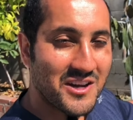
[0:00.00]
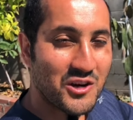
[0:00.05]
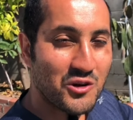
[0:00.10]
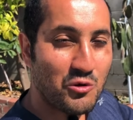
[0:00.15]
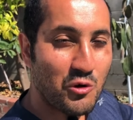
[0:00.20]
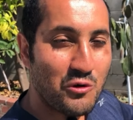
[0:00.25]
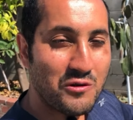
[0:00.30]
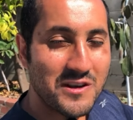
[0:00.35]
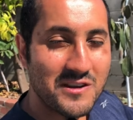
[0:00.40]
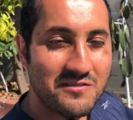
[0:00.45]

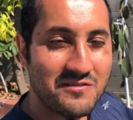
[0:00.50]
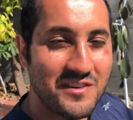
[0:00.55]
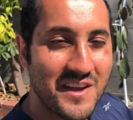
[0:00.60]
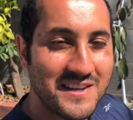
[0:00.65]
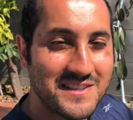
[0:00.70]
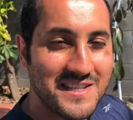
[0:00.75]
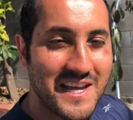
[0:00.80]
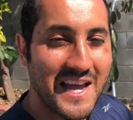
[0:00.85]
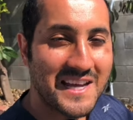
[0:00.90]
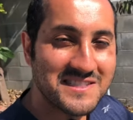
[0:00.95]
growing
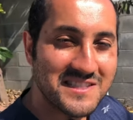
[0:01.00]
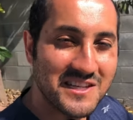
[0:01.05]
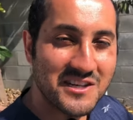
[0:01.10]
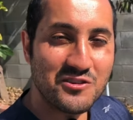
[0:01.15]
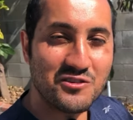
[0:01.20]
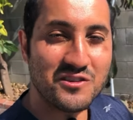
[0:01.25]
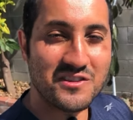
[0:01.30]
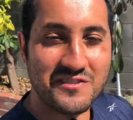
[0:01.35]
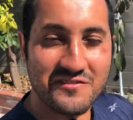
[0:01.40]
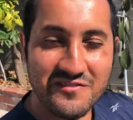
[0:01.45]
fantastic,
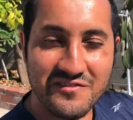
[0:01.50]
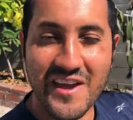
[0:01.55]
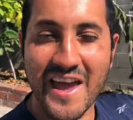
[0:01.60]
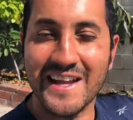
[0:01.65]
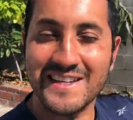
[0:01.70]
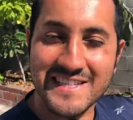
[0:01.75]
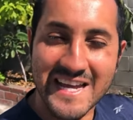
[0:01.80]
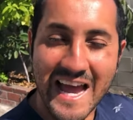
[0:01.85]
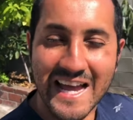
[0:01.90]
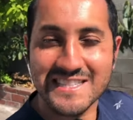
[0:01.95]

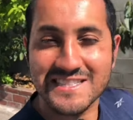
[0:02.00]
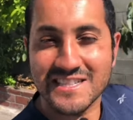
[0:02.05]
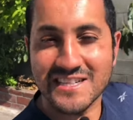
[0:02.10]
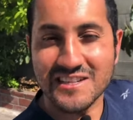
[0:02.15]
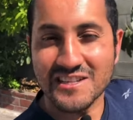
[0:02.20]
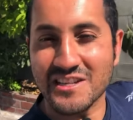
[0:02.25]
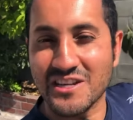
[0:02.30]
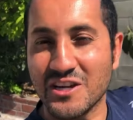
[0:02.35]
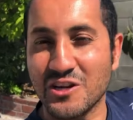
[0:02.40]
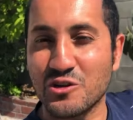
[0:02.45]

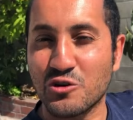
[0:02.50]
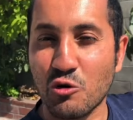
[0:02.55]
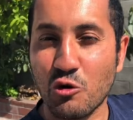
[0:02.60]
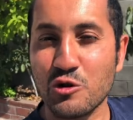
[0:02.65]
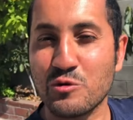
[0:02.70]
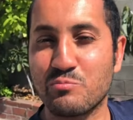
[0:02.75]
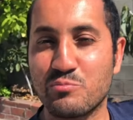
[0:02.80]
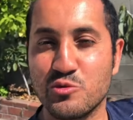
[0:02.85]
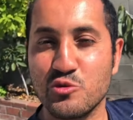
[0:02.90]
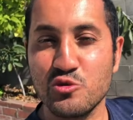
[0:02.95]
fantastically,
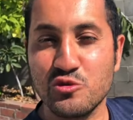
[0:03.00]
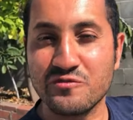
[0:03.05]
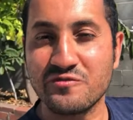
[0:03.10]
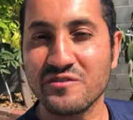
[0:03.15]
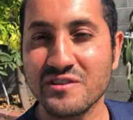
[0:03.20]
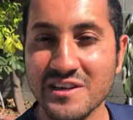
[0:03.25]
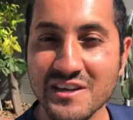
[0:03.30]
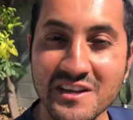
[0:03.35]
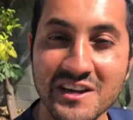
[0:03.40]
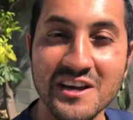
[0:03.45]
growing
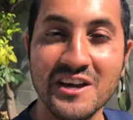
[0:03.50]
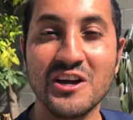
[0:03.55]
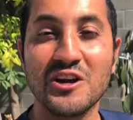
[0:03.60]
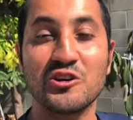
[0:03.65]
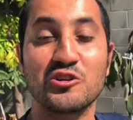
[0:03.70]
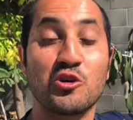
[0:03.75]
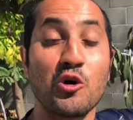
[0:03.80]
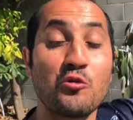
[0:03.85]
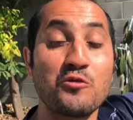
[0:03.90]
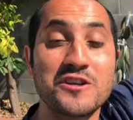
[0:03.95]
beautifully,
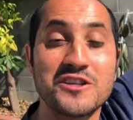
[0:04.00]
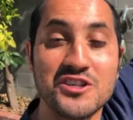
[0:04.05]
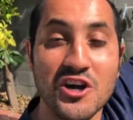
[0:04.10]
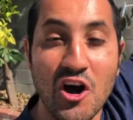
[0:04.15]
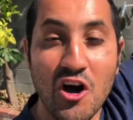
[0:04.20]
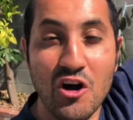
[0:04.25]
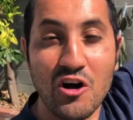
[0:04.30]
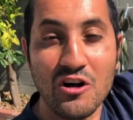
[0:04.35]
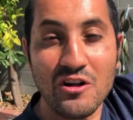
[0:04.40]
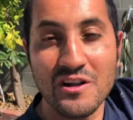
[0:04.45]
growing
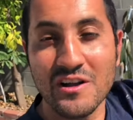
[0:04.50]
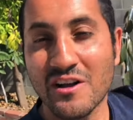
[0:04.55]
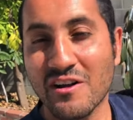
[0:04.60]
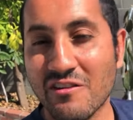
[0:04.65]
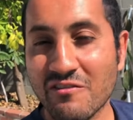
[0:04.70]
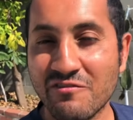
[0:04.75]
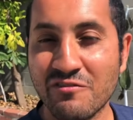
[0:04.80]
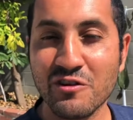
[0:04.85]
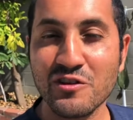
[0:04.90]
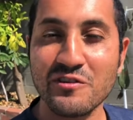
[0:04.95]
tall,
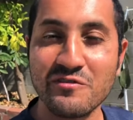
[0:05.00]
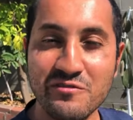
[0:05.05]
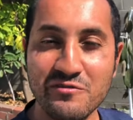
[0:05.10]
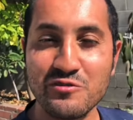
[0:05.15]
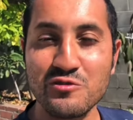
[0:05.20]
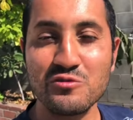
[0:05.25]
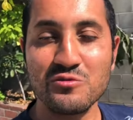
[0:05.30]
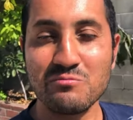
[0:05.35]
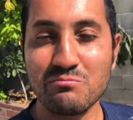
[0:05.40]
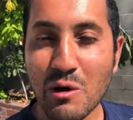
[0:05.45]
full of
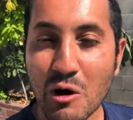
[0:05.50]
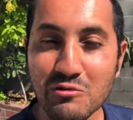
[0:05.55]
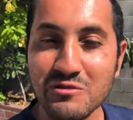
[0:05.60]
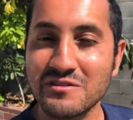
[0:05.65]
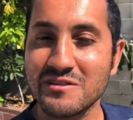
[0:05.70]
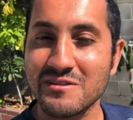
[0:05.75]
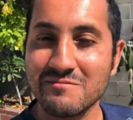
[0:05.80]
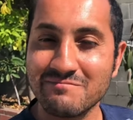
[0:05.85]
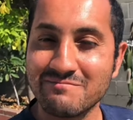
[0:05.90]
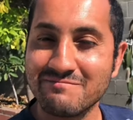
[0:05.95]
fruit, both
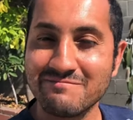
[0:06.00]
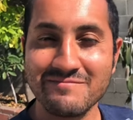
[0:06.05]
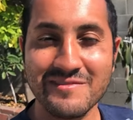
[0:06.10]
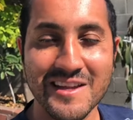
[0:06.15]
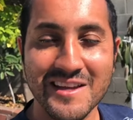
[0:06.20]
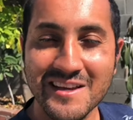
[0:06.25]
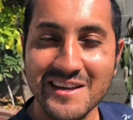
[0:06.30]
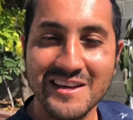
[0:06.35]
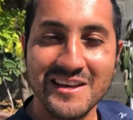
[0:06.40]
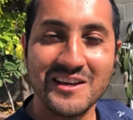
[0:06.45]
of them.
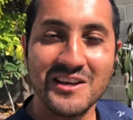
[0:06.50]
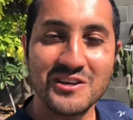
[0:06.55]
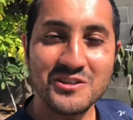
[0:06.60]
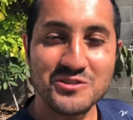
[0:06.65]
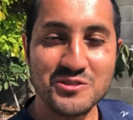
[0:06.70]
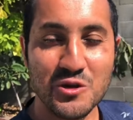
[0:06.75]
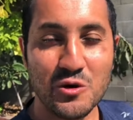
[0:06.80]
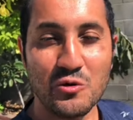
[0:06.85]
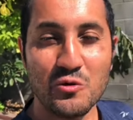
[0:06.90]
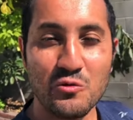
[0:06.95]

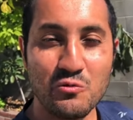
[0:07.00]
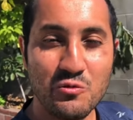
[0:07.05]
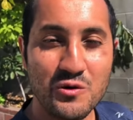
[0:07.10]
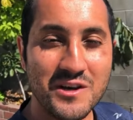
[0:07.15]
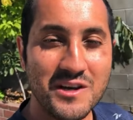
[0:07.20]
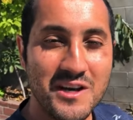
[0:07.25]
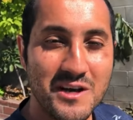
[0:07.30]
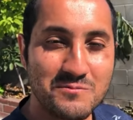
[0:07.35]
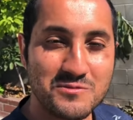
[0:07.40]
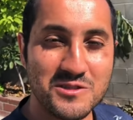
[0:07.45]
So
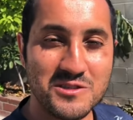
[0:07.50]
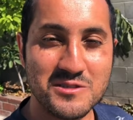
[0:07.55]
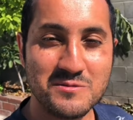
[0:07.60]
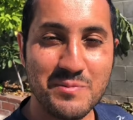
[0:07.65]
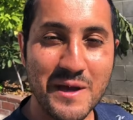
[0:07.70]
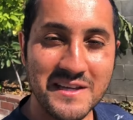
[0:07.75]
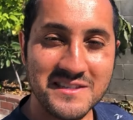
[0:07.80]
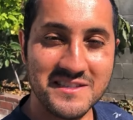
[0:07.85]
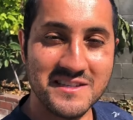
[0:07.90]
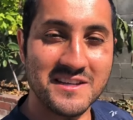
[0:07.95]
when it comes to
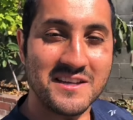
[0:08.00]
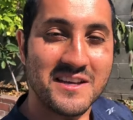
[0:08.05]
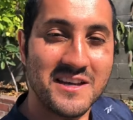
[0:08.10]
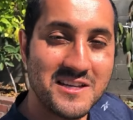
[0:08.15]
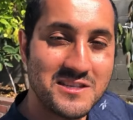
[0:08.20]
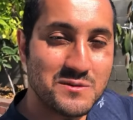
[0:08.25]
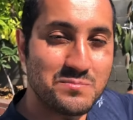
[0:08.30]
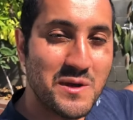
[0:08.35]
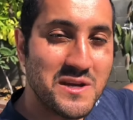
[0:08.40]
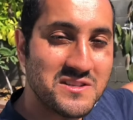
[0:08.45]
spacing,
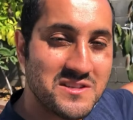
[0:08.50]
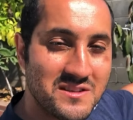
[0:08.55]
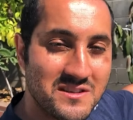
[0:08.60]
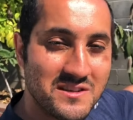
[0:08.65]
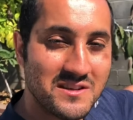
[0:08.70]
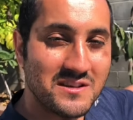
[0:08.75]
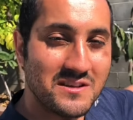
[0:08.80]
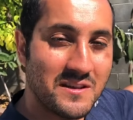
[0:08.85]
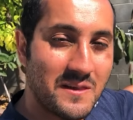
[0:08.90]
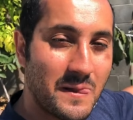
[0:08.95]

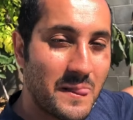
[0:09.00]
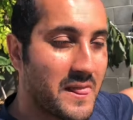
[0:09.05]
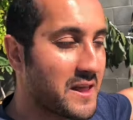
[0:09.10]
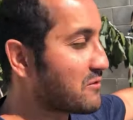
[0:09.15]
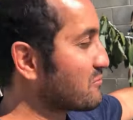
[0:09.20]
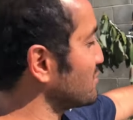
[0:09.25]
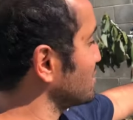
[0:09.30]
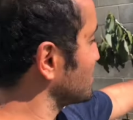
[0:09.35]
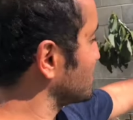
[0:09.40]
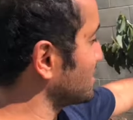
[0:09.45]
especially
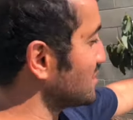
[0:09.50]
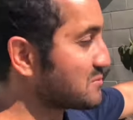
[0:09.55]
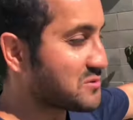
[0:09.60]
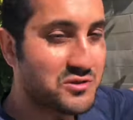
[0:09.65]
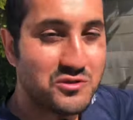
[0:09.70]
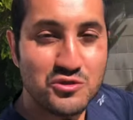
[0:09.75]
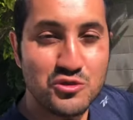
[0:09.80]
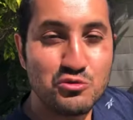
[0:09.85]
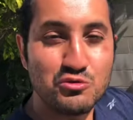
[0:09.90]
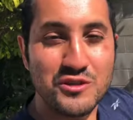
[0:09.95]
when it comes
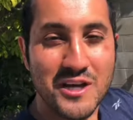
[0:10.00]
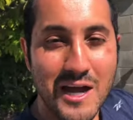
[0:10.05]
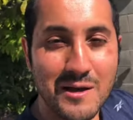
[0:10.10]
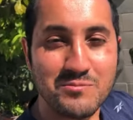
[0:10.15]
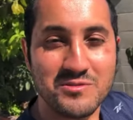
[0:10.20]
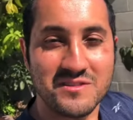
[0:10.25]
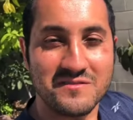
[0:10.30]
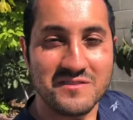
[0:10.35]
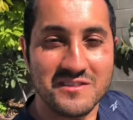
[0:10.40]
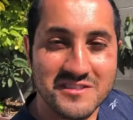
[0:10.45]
to two
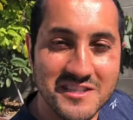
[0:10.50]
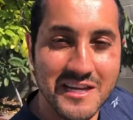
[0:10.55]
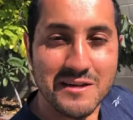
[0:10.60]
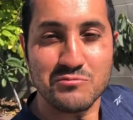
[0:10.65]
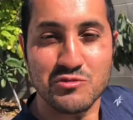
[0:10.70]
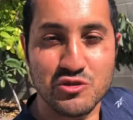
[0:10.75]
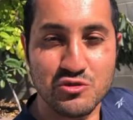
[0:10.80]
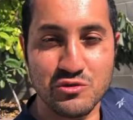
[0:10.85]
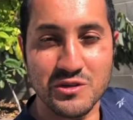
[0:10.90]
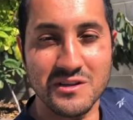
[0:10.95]
types of the
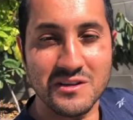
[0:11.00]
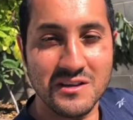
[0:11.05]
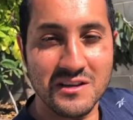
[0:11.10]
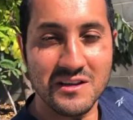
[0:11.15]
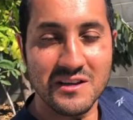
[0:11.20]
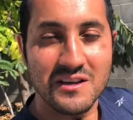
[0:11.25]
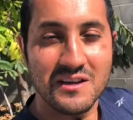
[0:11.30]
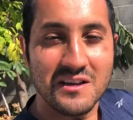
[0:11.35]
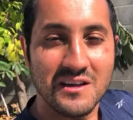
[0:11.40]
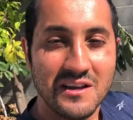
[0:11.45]
same tree,
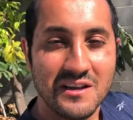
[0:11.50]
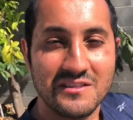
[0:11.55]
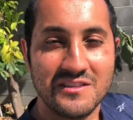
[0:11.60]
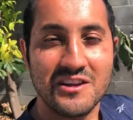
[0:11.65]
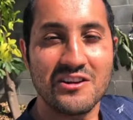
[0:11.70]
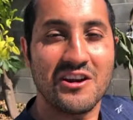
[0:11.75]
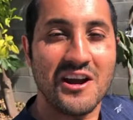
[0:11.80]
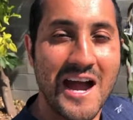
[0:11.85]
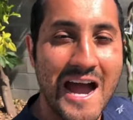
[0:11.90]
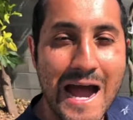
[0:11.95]

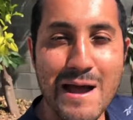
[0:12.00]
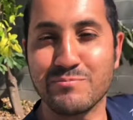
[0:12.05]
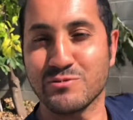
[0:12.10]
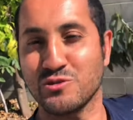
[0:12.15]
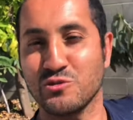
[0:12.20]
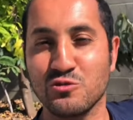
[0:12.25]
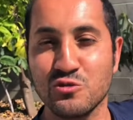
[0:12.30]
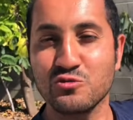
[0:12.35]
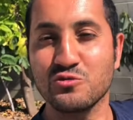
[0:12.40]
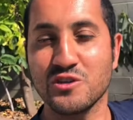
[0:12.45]
there are
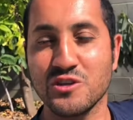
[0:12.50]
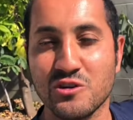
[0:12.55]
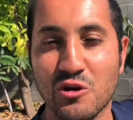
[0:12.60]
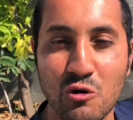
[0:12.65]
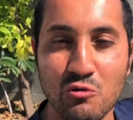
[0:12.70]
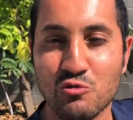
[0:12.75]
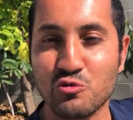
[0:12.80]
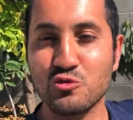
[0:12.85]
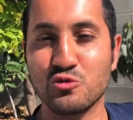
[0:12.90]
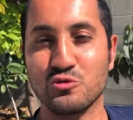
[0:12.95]
absolutely
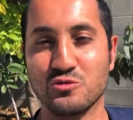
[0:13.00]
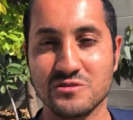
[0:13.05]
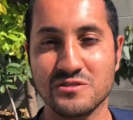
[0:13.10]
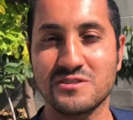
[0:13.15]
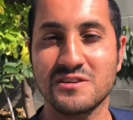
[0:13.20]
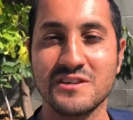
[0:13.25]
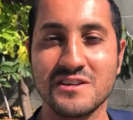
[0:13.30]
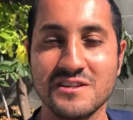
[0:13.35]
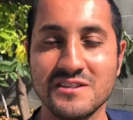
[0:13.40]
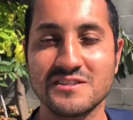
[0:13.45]
no
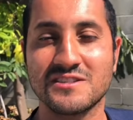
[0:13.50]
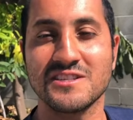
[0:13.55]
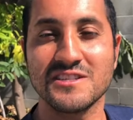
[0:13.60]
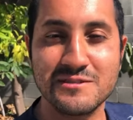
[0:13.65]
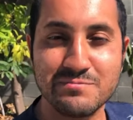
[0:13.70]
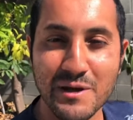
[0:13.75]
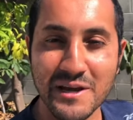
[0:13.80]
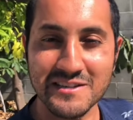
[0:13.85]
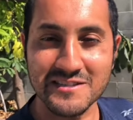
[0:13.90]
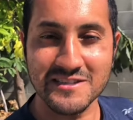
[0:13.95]
rules to
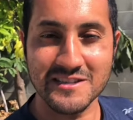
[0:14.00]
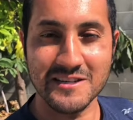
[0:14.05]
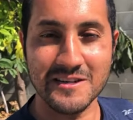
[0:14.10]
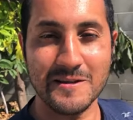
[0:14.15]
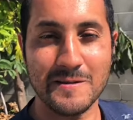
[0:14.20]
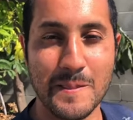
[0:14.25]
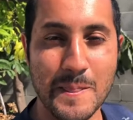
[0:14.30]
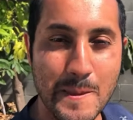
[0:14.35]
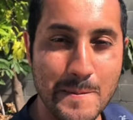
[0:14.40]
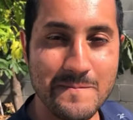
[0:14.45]
spacing,
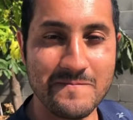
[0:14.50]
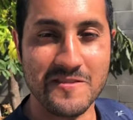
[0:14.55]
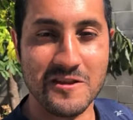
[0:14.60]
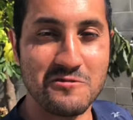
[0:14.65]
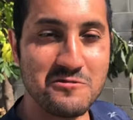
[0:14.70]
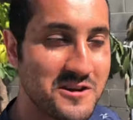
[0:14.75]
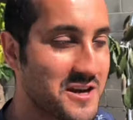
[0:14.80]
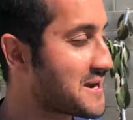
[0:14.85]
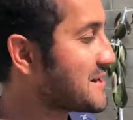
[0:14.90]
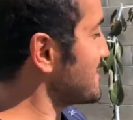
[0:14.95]

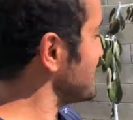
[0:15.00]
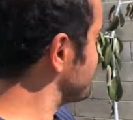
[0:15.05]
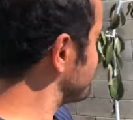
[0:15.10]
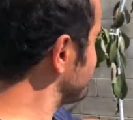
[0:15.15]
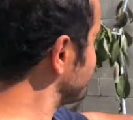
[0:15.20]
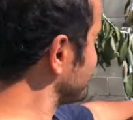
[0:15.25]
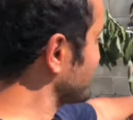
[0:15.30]
okay?